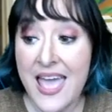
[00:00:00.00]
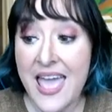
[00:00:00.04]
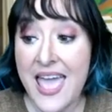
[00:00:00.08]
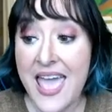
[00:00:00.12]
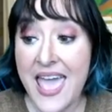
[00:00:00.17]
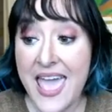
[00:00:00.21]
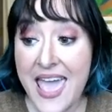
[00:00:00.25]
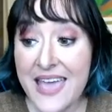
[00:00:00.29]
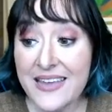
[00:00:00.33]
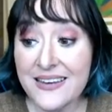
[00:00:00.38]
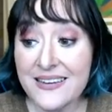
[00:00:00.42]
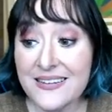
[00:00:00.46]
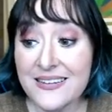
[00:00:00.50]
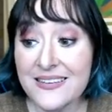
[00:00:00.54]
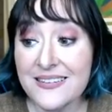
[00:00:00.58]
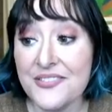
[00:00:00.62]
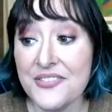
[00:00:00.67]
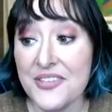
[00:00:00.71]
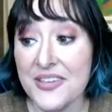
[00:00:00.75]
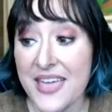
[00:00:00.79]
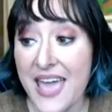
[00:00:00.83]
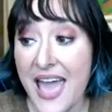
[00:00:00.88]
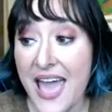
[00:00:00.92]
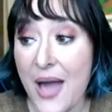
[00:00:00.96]
and
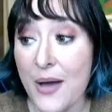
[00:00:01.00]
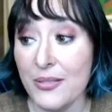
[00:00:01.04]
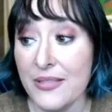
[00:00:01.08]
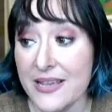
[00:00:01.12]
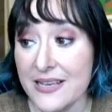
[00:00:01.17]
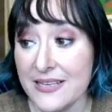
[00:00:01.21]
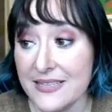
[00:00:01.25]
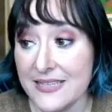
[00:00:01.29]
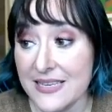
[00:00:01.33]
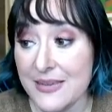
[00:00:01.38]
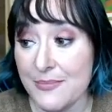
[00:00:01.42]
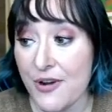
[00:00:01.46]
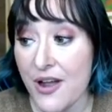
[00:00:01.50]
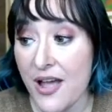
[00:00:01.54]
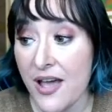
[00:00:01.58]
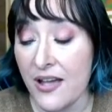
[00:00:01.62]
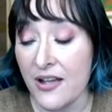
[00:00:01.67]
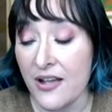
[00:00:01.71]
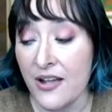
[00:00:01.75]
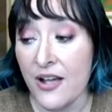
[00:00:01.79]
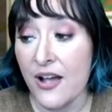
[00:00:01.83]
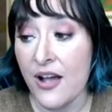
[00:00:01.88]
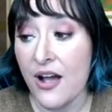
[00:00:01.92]
the cowlick zebra